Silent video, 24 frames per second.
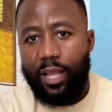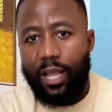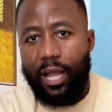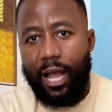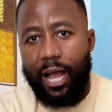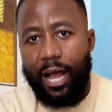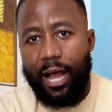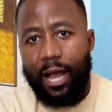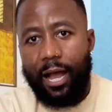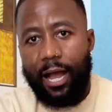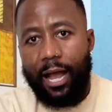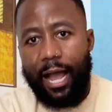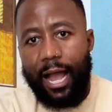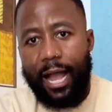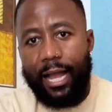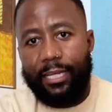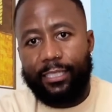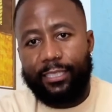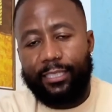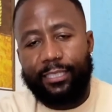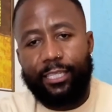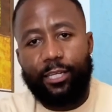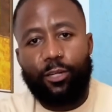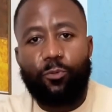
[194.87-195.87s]
I
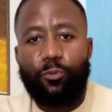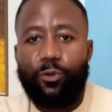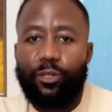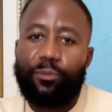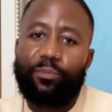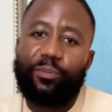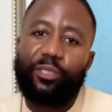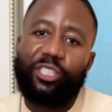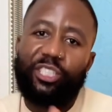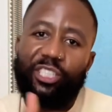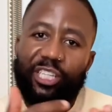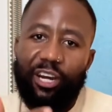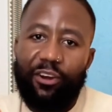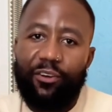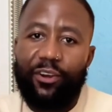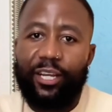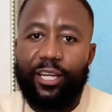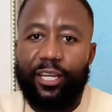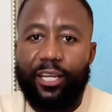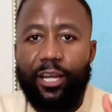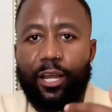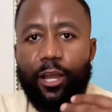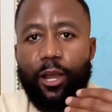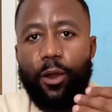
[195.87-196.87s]
still will be
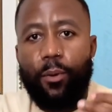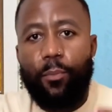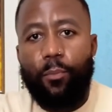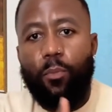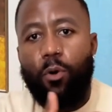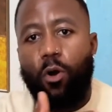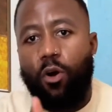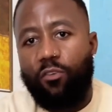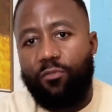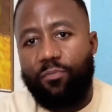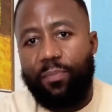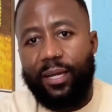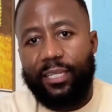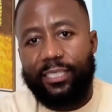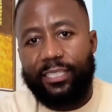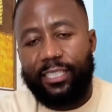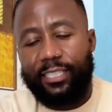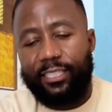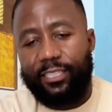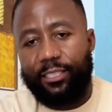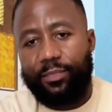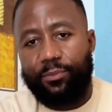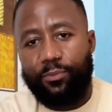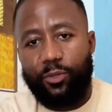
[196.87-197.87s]
sharing more of my
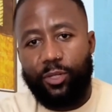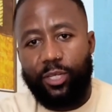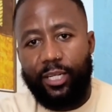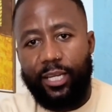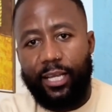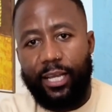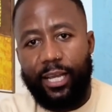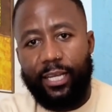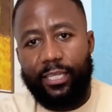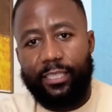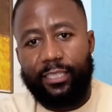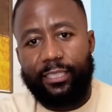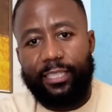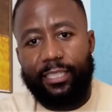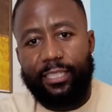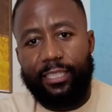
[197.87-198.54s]
testimony as